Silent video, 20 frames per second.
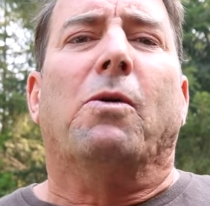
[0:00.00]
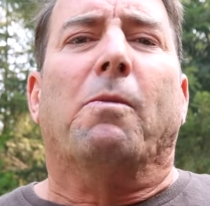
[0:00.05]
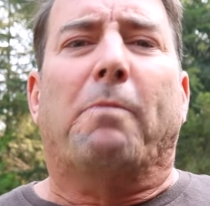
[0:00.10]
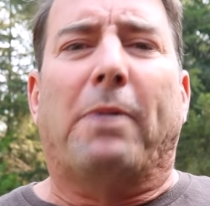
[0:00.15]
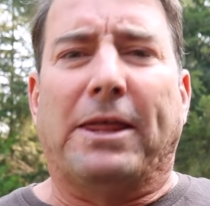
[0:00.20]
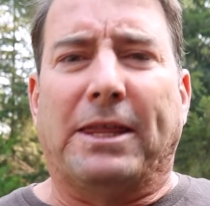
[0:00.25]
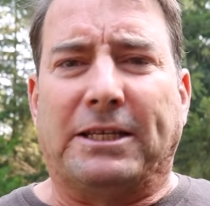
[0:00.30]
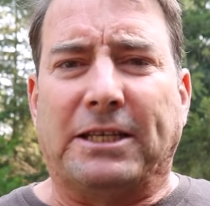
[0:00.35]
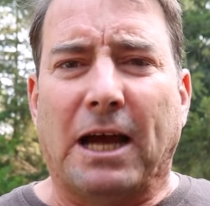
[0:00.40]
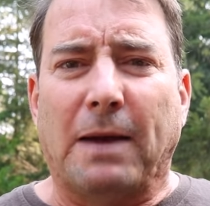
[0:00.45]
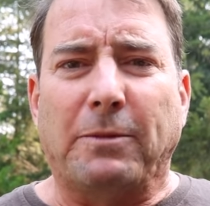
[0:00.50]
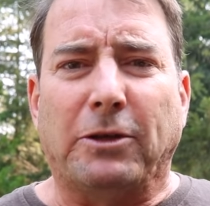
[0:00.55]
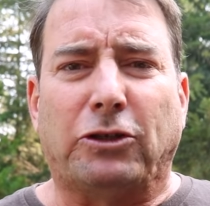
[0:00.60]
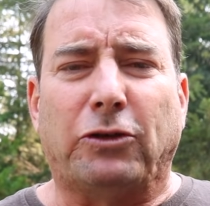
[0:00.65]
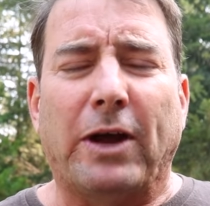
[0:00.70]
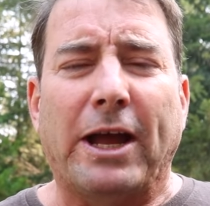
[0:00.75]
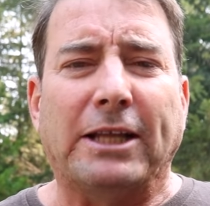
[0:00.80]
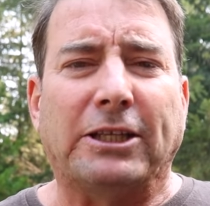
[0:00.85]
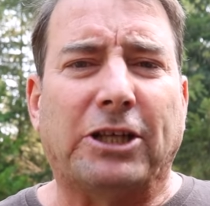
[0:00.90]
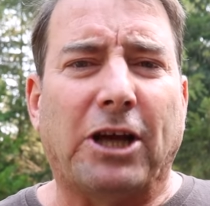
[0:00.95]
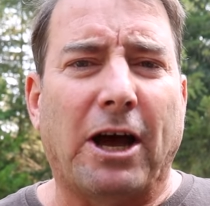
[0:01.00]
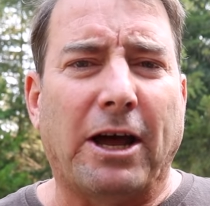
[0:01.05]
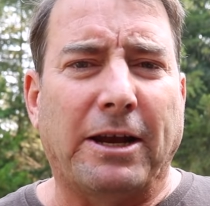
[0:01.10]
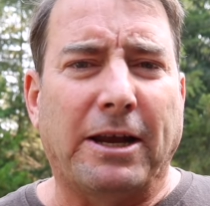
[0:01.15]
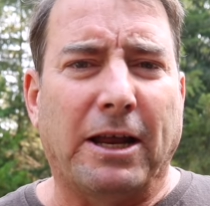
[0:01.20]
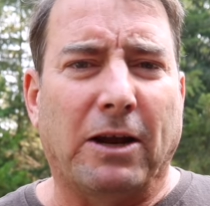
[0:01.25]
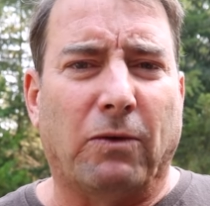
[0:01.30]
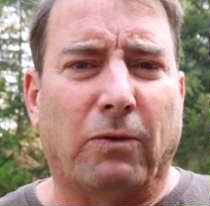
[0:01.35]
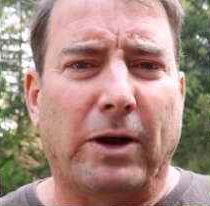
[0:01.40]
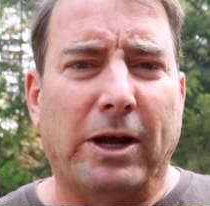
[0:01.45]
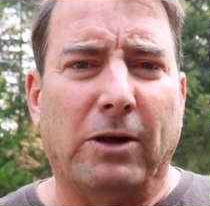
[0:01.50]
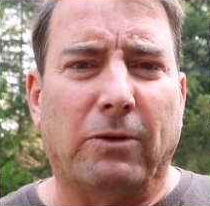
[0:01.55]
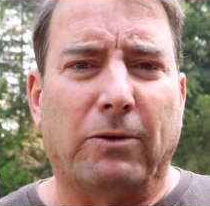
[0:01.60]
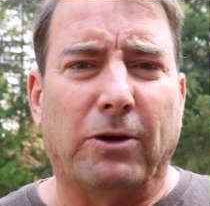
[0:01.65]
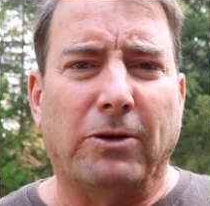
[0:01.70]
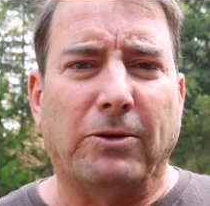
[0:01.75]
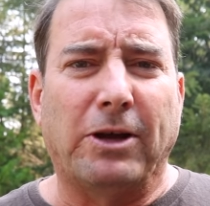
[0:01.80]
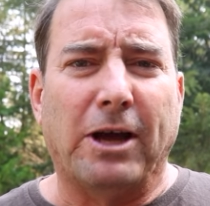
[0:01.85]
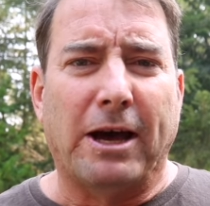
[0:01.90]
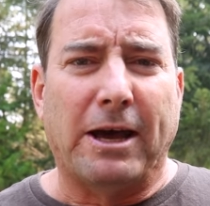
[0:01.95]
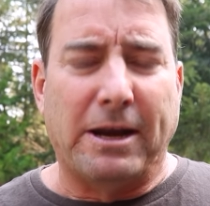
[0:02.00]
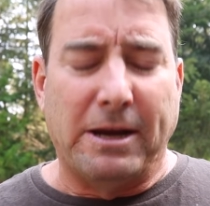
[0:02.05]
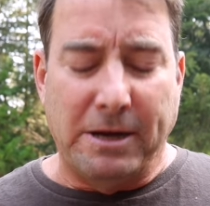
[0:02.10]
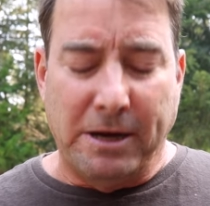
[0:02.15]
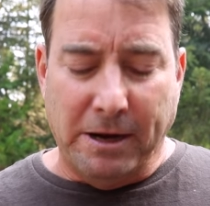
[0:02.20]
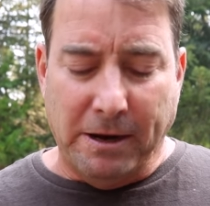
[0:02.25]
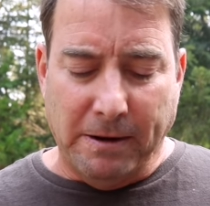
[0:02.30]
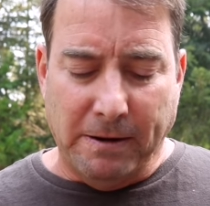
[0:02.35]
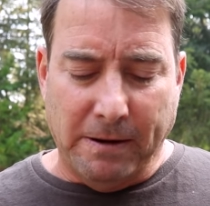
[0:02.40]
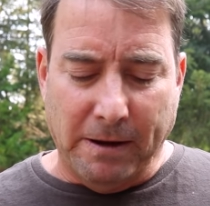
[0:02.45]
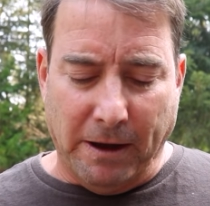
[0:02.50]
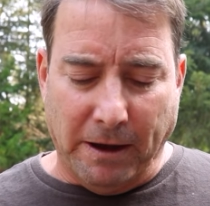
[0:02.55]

By the time the Transcontinental Railroad got in here,